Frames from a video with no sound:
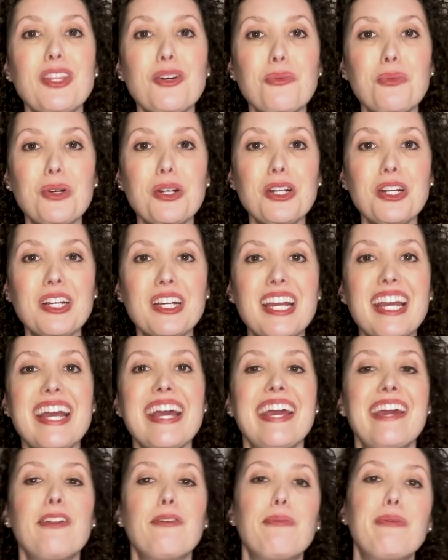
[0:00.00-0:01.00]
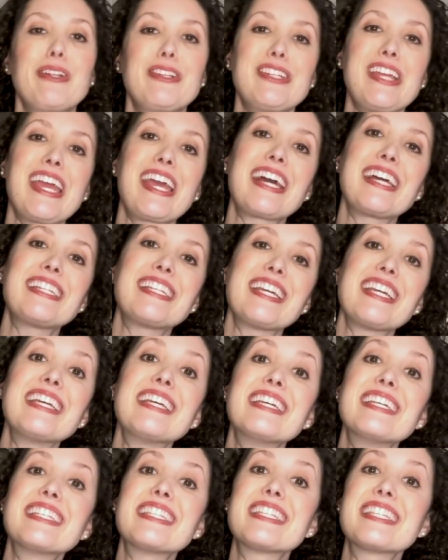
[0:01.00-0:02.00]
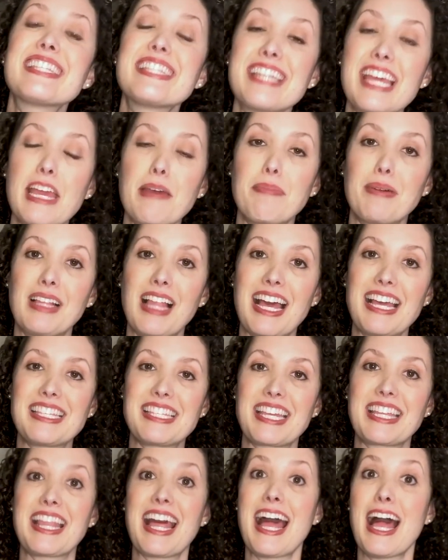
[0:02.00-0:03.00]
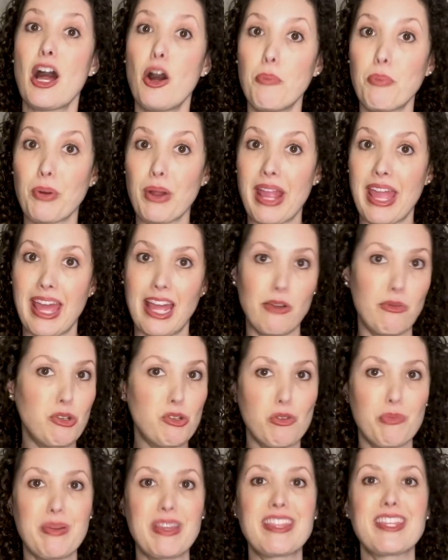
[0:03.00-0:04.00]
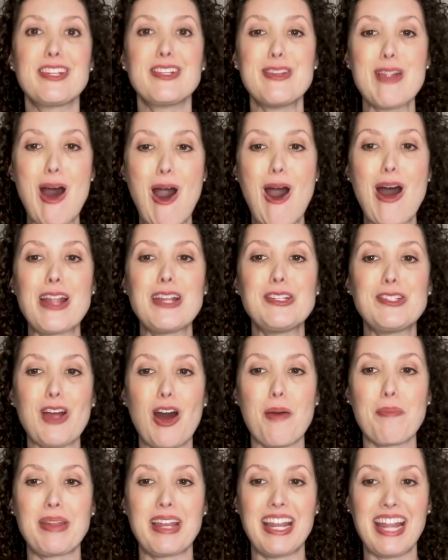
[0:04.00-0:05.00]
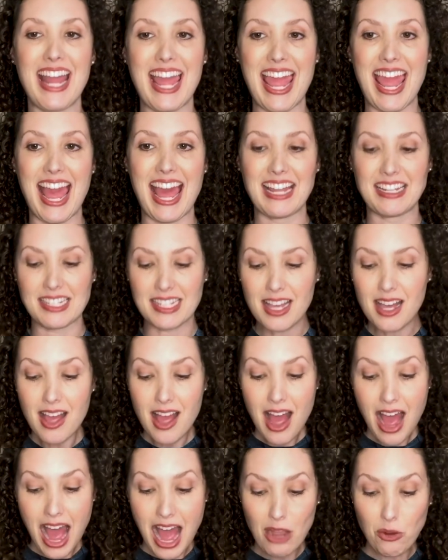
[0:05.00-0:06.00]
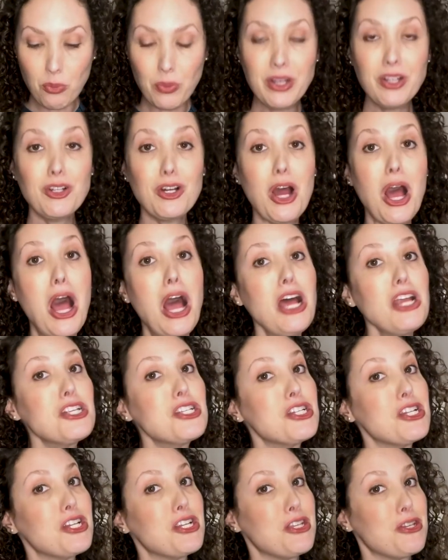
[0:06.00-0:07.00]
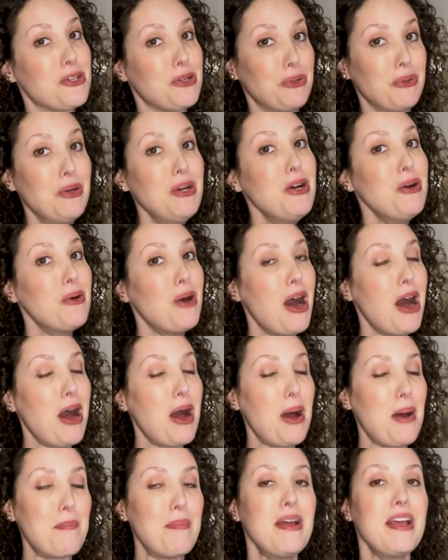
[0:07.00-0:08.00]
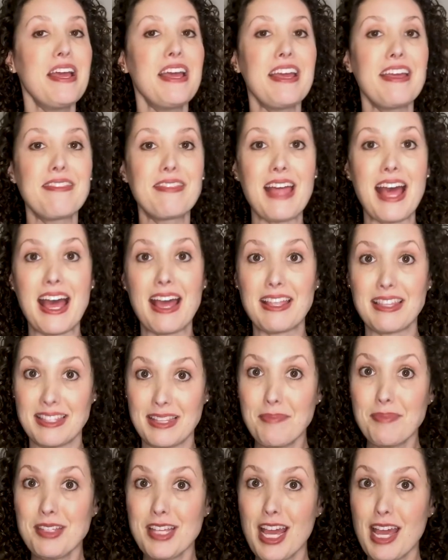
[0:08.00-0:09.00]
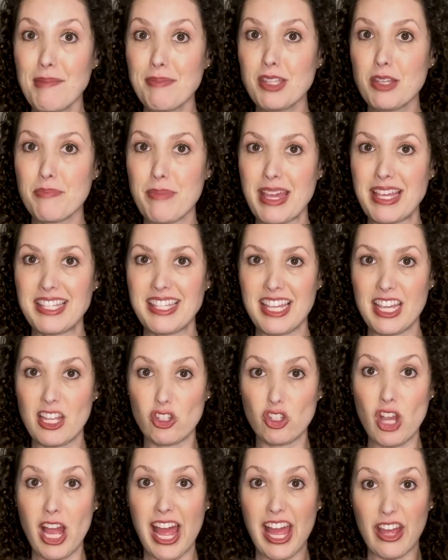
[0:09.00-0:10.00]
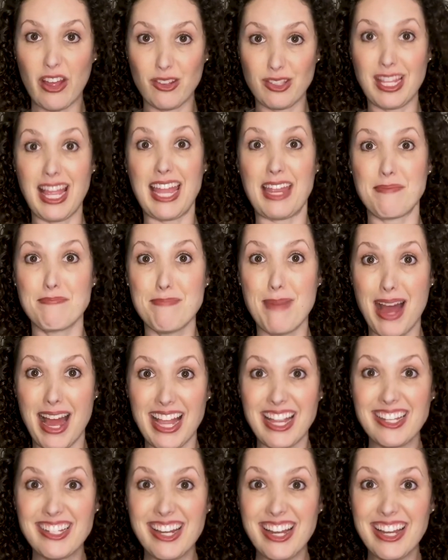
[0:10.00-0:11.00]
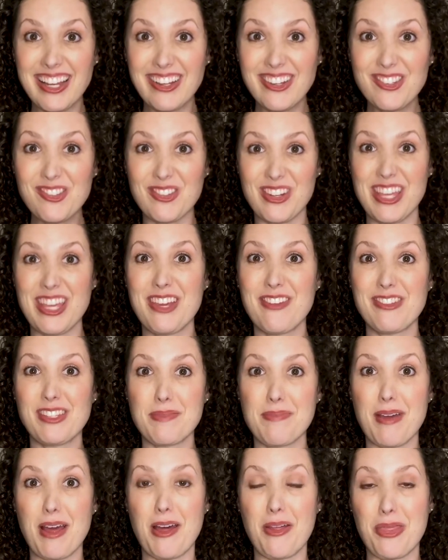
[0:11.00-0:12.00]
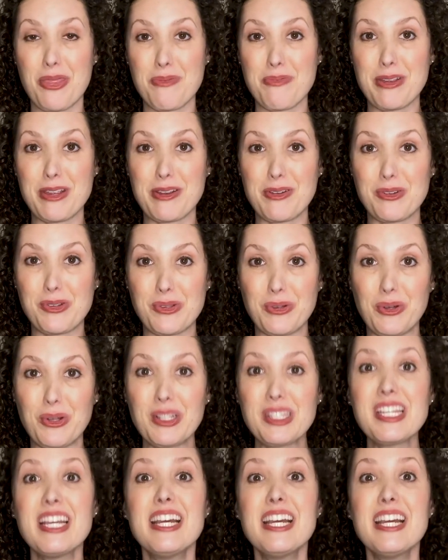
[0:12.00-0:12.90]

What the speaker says: the work, and which hand is stabilizing, the helper hand, which will be the non-dominant hand. I will caution you that sometimes you may see a child like my child when he was about 3 years old.